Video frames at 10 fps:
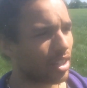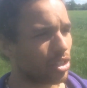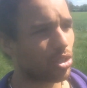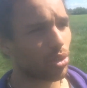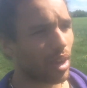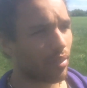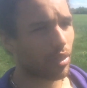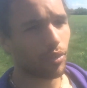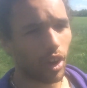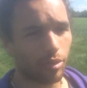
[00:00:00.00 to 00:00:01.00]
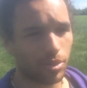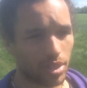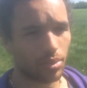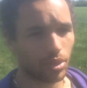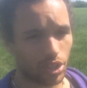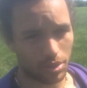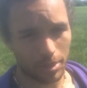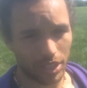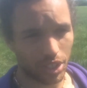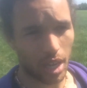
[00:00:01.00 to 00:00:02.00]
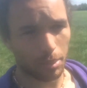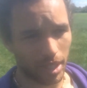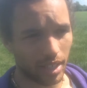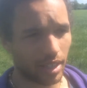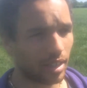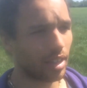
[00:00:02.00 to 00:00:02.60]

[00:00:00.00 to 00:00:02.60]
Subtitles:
you do have the 5%, which is a bit shabby.